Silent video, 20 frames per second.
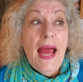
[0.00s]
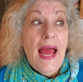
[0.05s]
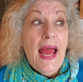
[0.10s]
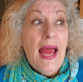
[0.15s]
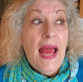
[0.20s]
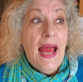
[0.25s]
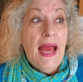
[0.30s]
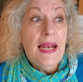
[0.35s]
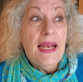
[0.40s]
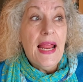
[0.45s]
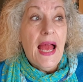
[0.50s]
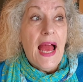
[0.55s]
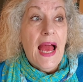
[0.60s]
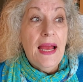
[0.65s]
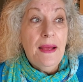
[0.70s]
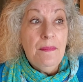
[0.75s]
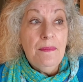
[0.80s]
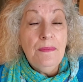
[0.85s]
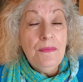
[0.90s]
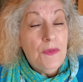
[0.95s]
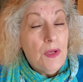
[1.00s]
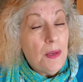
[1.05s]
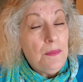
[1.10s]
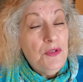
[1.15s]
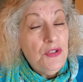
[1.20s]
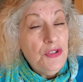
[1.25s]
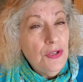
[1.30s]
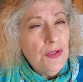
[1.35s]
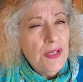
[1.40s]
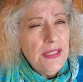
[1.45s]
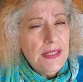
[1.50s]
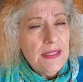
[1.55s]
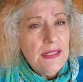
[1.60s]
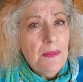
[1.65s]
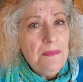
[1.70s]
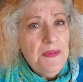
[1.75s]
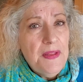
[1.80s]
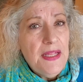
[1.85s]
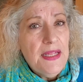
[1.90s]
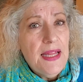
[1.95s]
And I'm sure it's
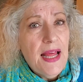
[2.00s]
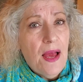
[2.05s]
something